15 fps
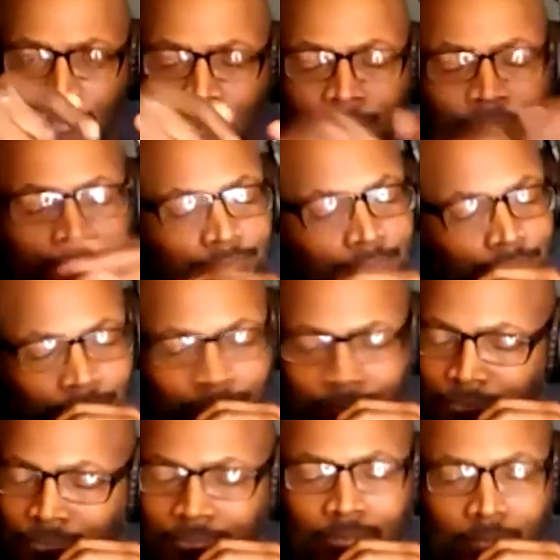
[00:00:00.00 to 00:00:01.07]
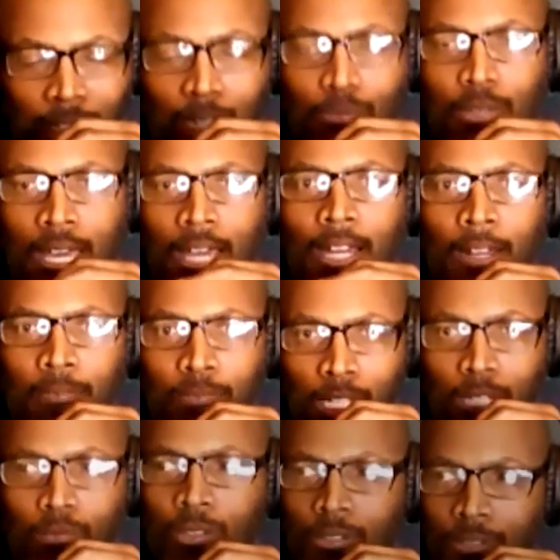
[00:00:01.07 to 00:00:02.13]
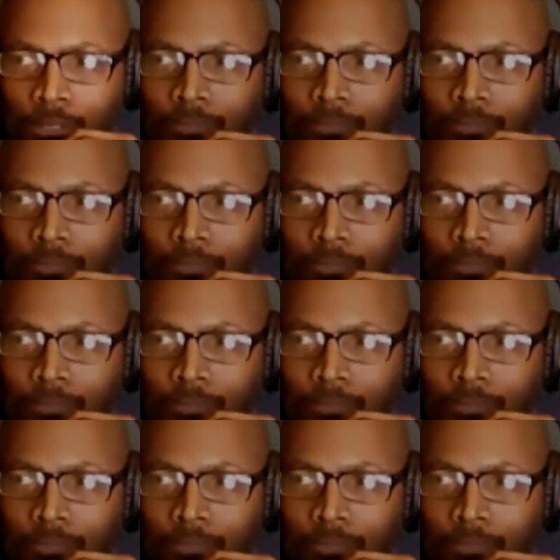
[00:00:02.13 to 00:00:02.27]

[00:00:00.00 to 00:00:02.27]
time, keep your head up.